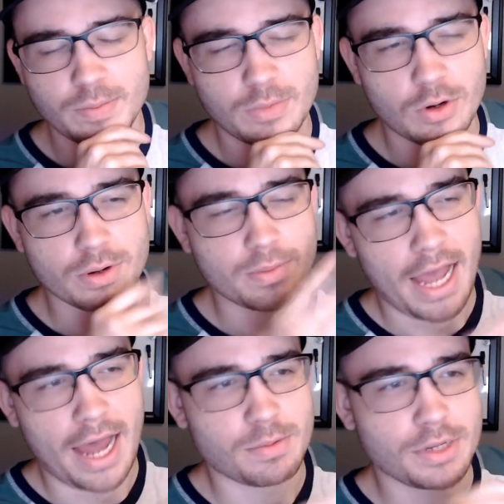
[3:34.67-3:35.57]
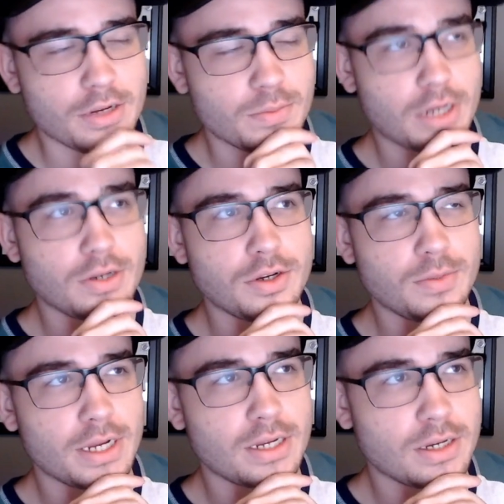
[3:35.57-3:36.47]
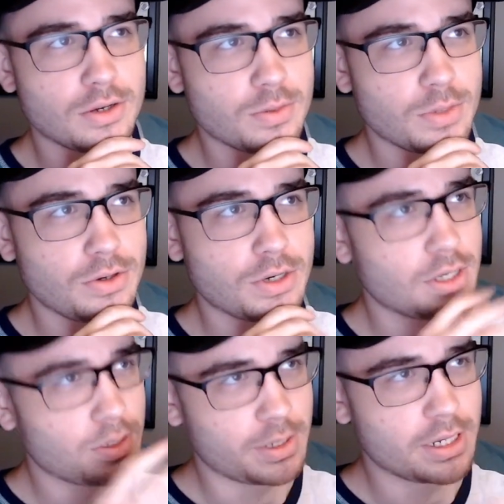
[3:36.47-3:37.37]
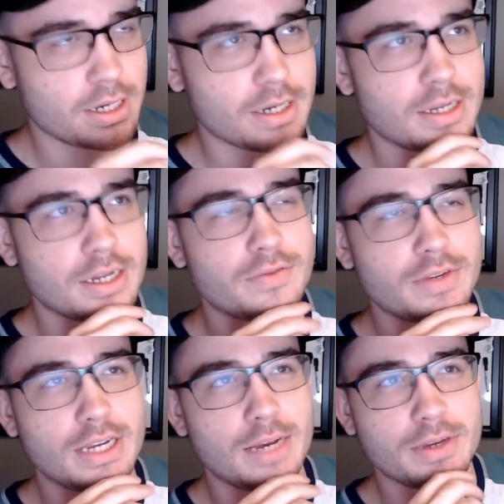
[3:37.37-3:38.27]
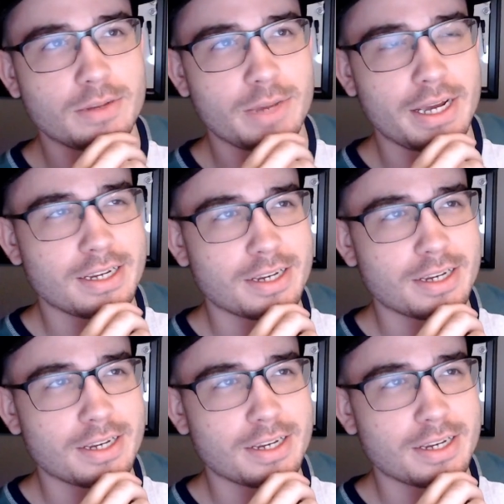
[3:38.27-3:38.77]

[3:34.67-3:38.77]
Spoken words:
more aptly Ubuntu-based distributions, but it itself is Debian-based.